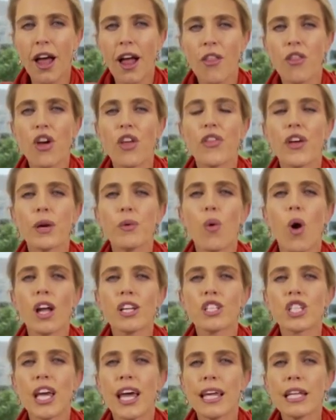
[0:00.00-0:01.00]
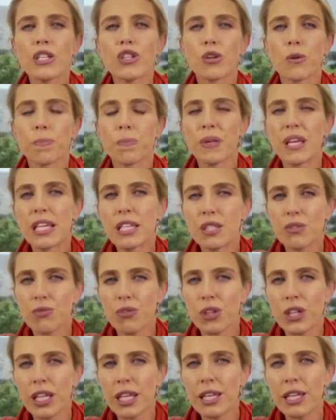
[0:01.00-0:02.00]
that they want to enter
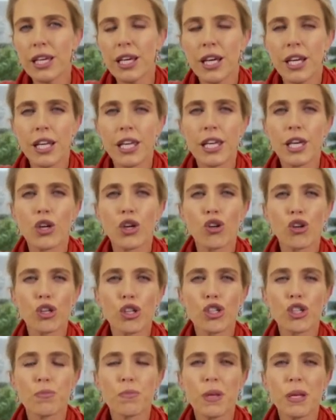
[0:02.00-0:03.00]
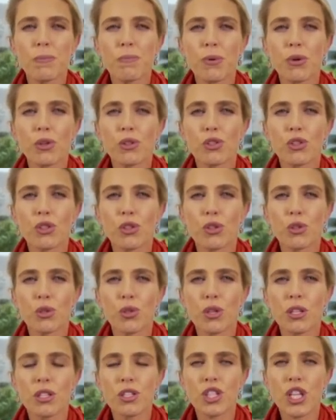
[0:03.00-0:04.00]
peacefully. He urged people
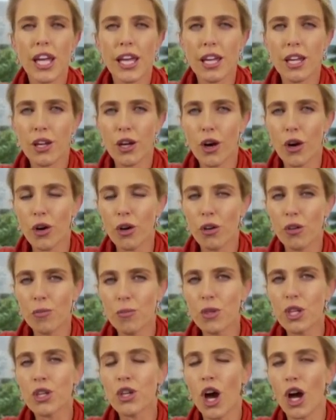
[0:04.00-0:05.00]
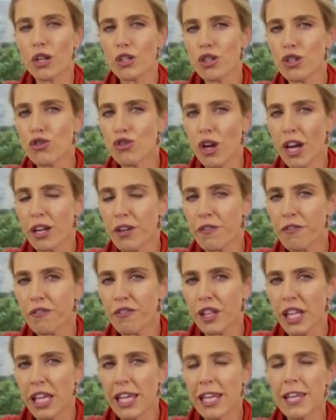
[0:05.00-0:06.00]
to stay at home, not to try to
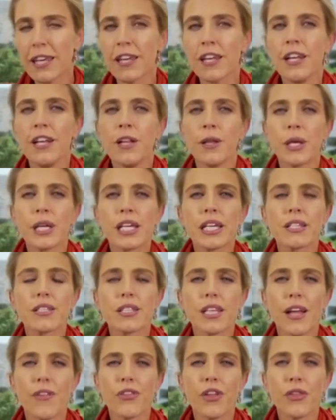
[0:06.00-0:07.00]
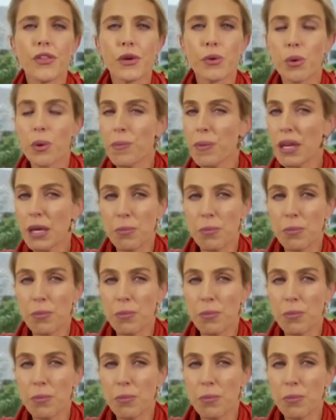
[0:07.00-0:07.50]
flee. He said that there would be a